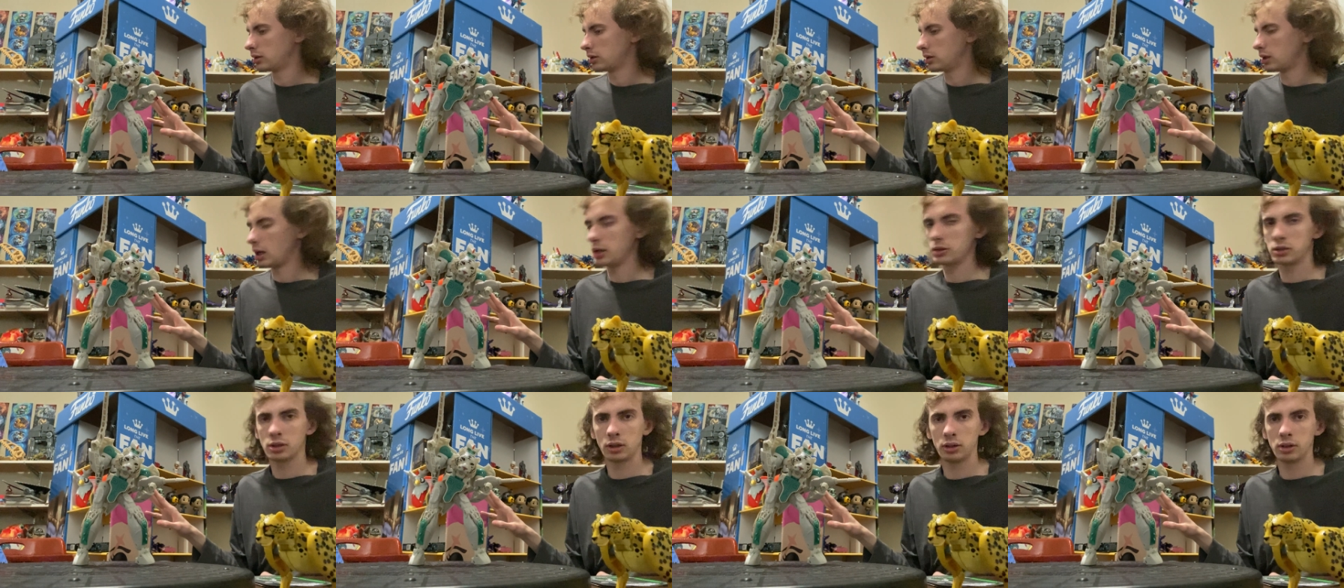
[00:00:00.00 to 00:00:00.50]

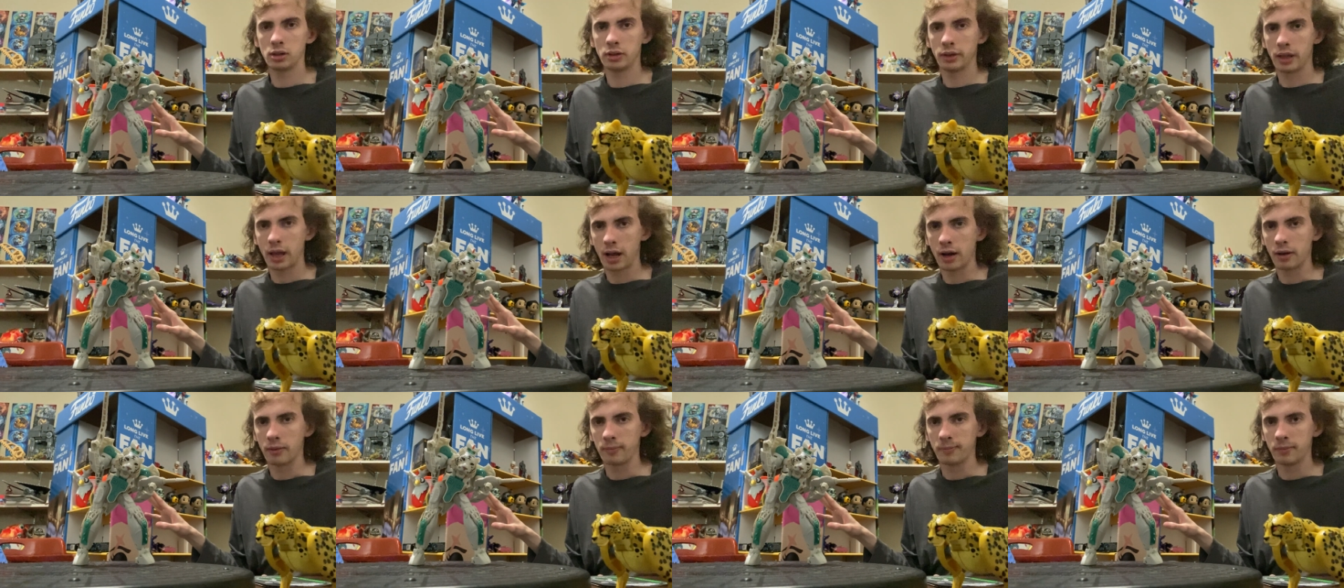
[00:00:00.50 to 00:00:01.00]
I'll tell you
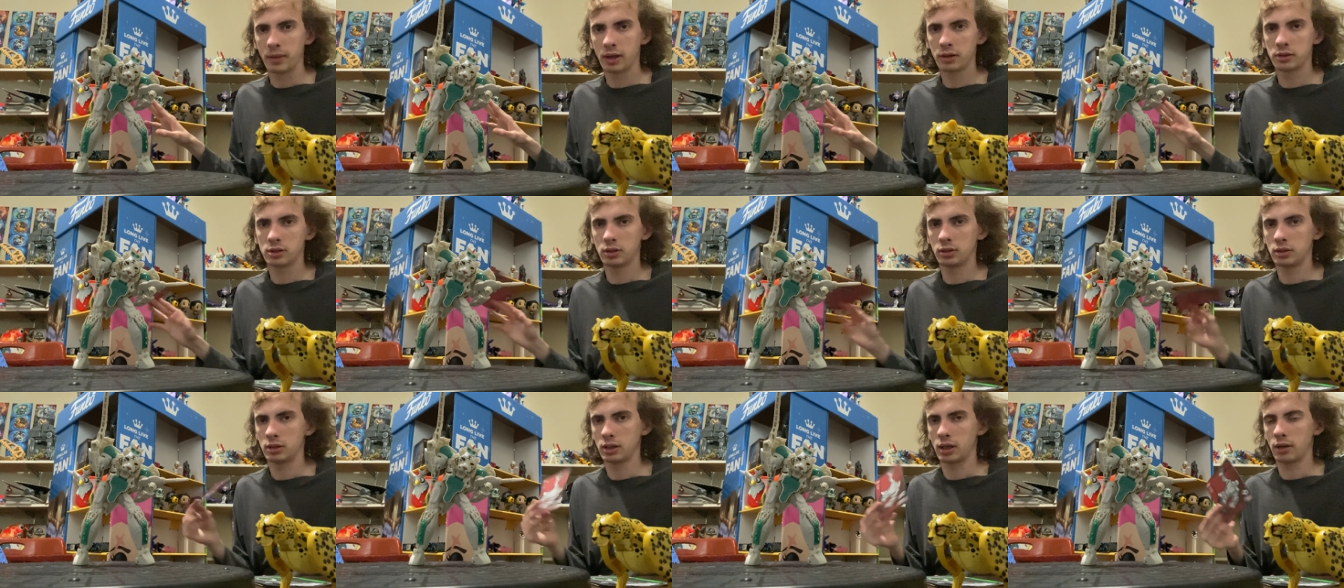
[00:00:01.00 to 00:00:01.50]
now. I'll
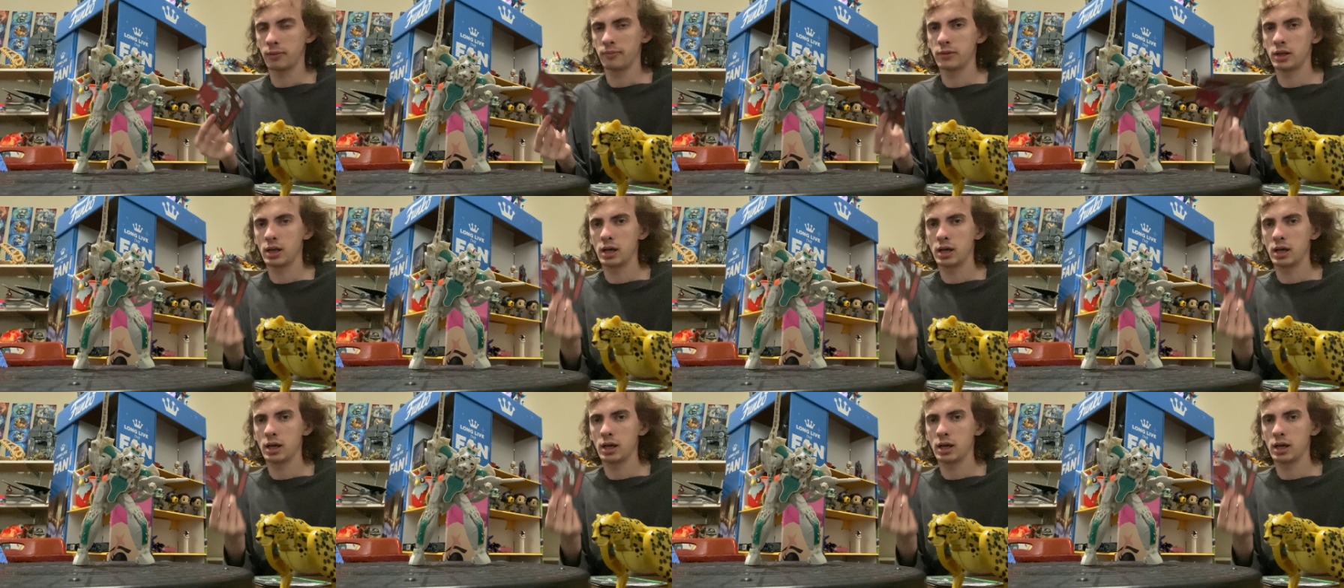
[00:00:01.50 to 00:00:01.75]
tell you now.